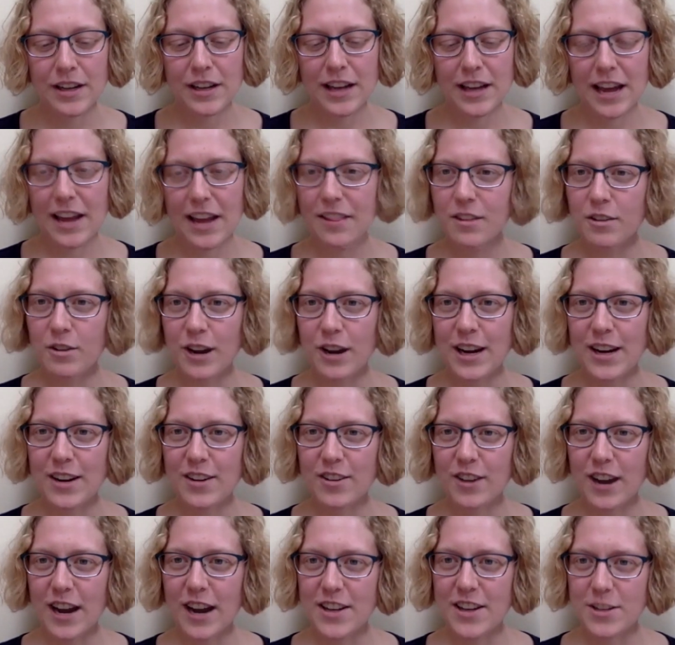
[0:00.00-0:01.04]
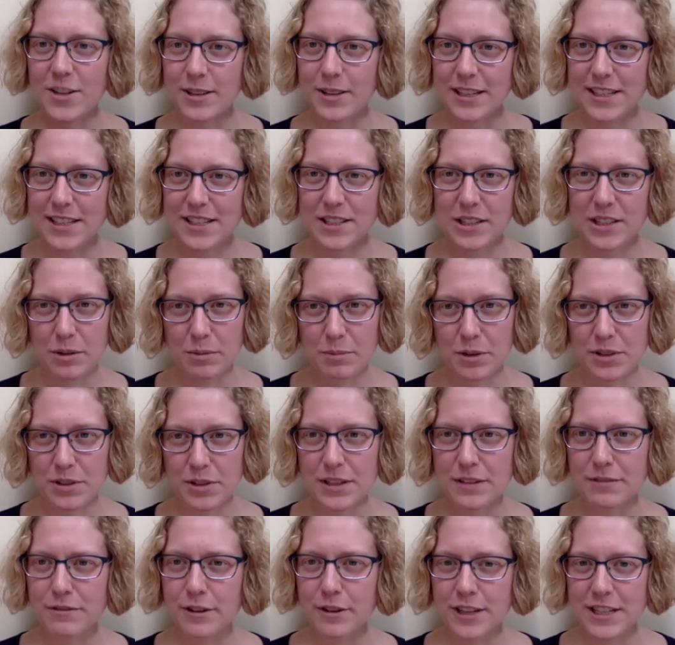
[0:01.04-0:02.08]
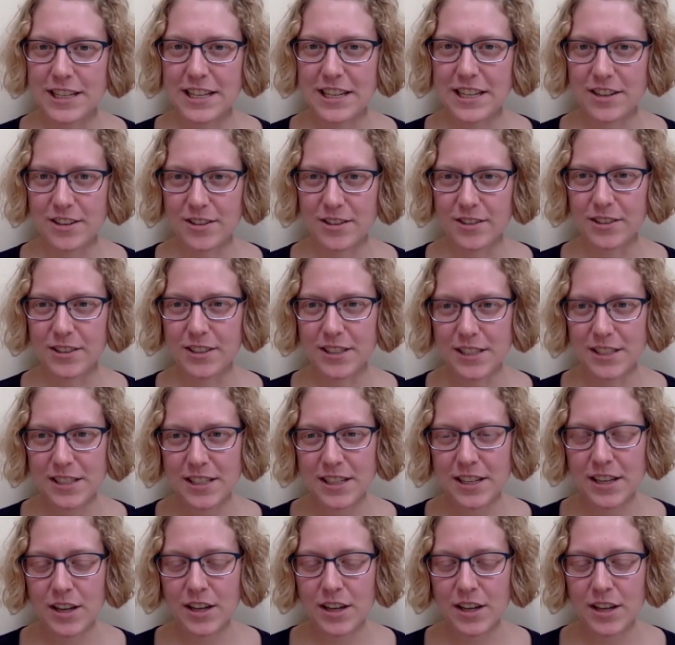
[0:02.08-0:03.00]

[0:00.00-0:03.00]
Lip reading: 8th grade graduates, so mostly 14-year-olds.